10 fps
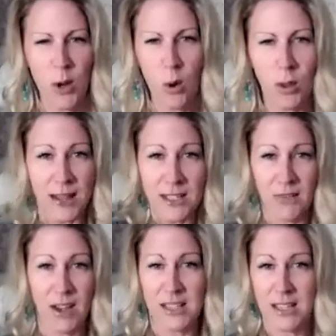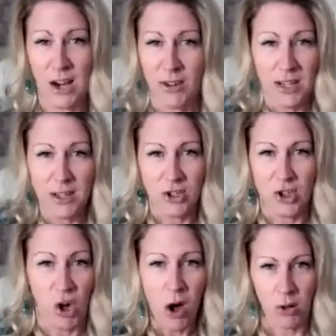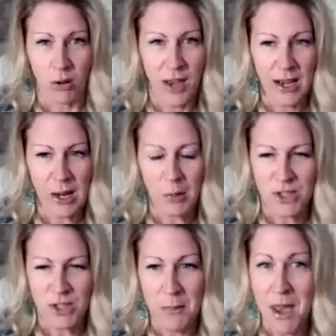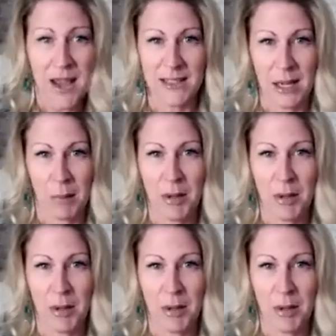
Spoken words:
all activated our inner child, and it was amazing.